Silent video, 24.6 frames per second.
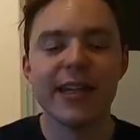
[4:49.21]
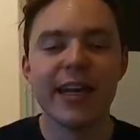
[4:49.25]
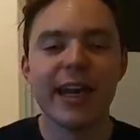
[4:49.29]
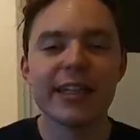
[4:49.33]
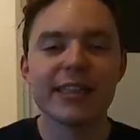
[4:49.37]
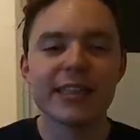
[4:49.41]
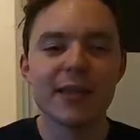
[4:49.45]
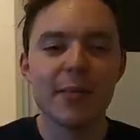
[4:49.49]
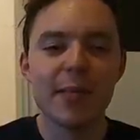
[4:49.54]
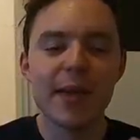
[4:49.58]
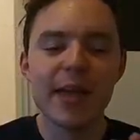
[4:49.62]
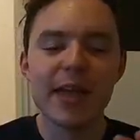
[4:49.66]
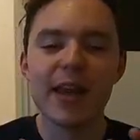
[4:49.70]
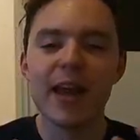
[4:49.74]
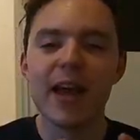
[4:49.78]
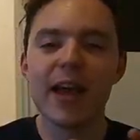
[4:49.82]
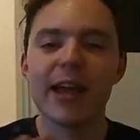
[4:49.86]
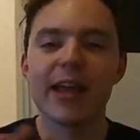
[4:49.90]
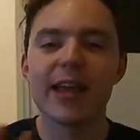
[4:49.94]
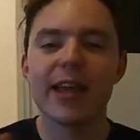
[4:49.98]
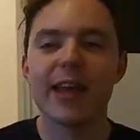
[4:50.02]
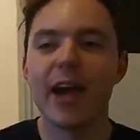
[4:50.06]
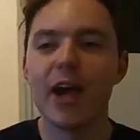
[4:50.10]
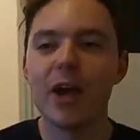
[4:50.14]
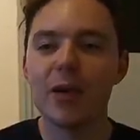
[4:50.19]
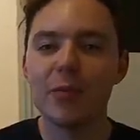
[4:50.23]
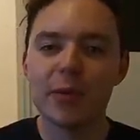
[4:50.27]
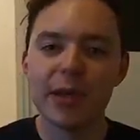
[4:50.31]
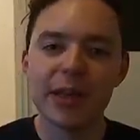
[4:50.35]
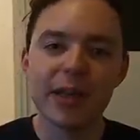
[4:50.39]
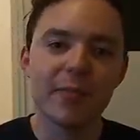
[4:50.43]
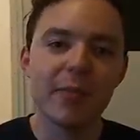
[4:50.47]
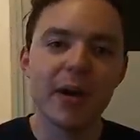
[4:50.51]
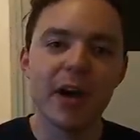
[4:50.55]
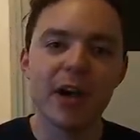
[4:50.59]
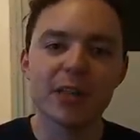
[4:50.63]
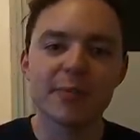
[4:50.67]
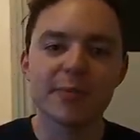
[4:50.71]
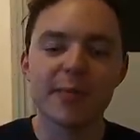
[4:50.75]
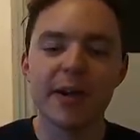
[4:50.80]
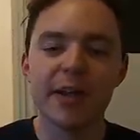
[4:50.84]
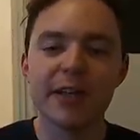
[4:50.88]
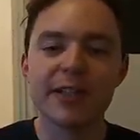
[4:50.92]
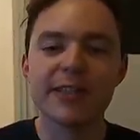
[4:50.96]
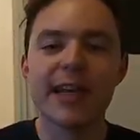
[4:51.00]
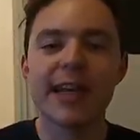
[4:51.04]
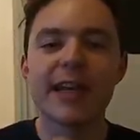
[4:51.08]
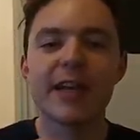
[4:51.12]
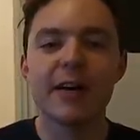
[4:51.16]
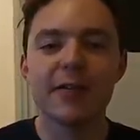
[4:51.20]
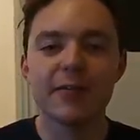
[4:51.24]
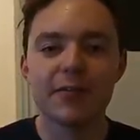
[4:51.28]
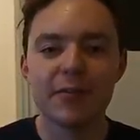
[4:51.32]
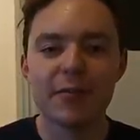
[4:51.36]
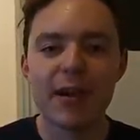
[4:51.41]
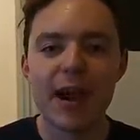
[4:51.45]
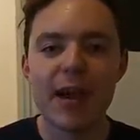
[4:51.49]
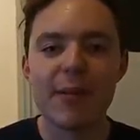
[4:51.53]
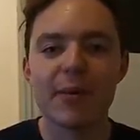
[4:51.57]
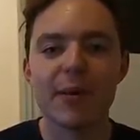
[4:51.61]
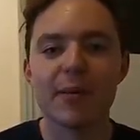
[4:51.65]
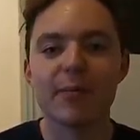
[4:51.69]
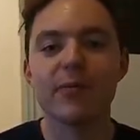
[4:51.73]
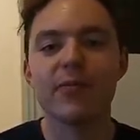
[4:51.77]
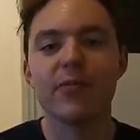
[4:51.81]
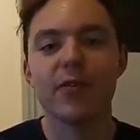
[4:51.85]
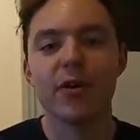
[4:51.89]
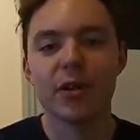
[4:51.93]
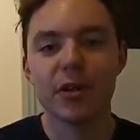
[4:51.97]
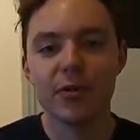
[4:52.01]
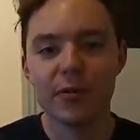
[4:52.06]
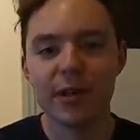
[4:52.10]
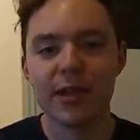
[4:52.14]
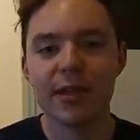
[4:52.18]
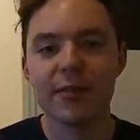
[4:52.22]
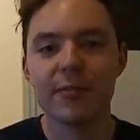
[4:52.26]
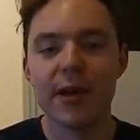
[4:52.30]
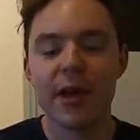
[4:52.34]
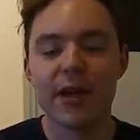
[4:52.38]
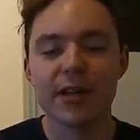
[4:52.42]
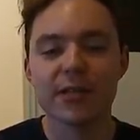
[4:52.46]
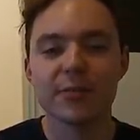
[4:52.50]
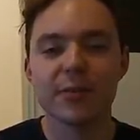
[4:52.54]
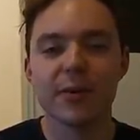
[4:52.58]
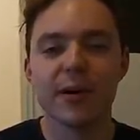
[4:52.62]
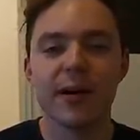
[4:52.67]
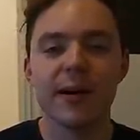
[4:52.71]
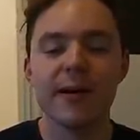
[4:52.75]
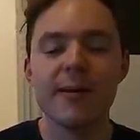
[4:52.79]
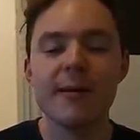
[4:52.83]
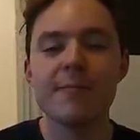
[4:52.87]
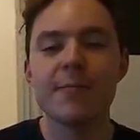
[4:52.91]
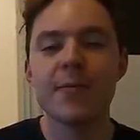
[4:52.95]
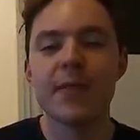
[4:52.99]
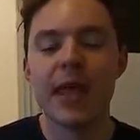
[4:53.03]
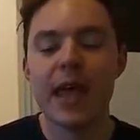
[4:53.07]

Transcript: It's a bit like opening a Mars bar. You take off the wrapper before you eat the Mars bar.